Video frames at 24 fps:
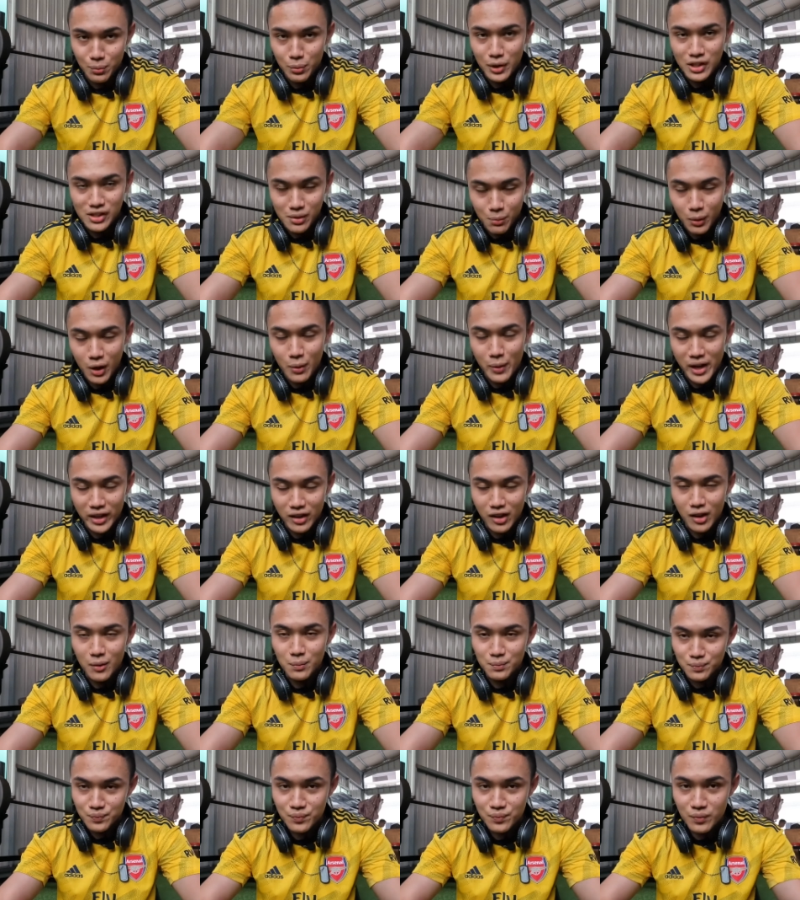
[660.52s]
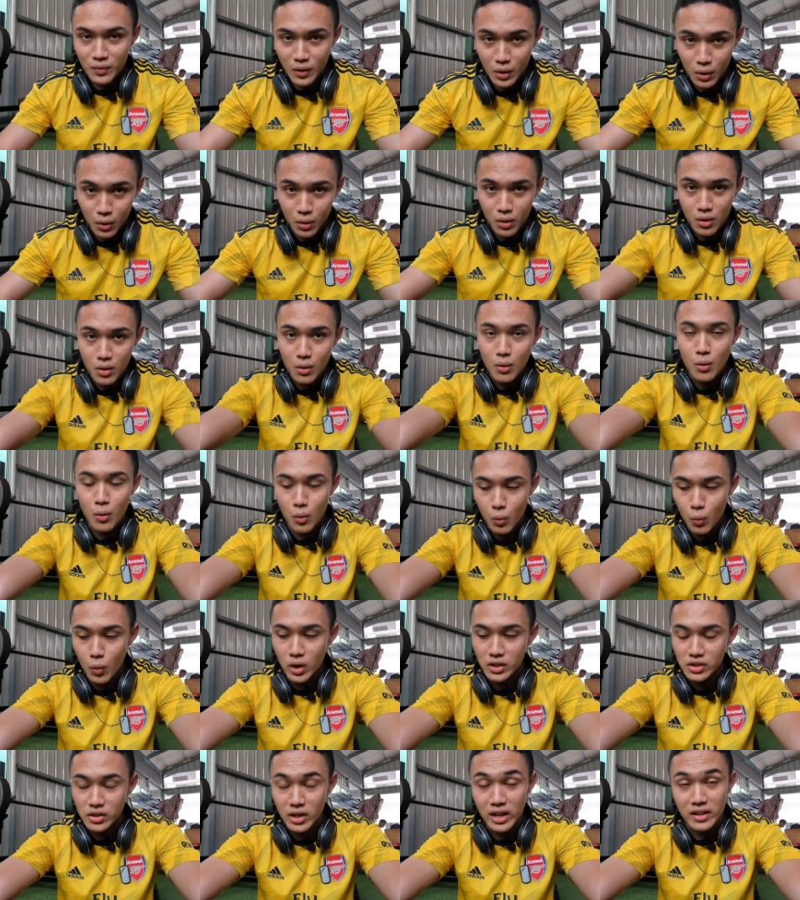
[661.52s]
press the bar back up.
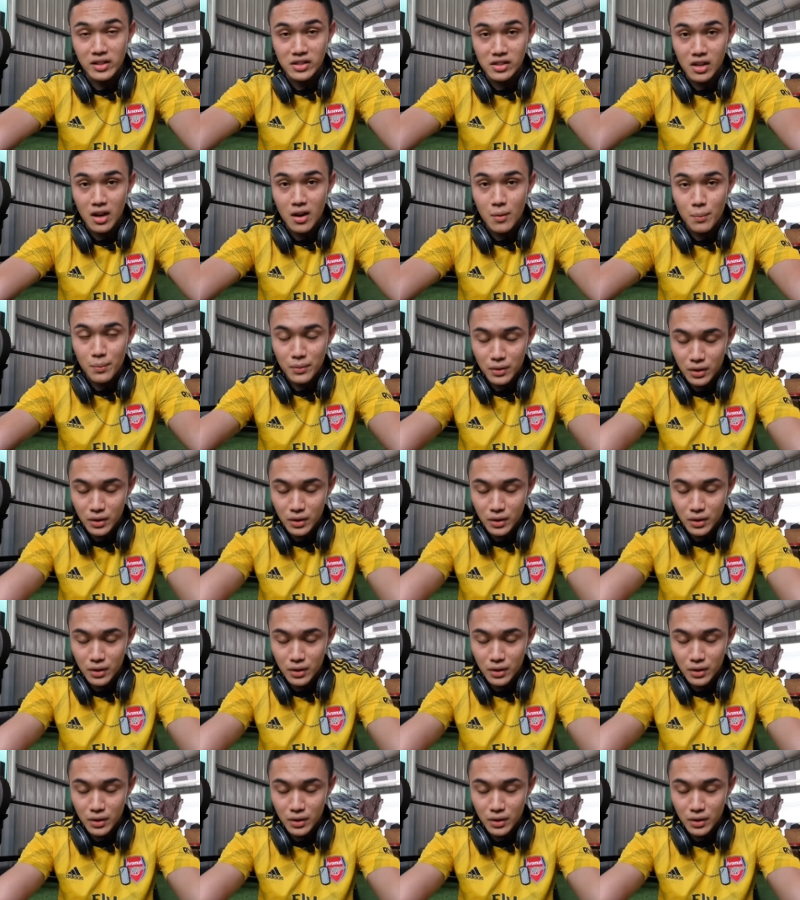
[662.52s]
Once you're at the top,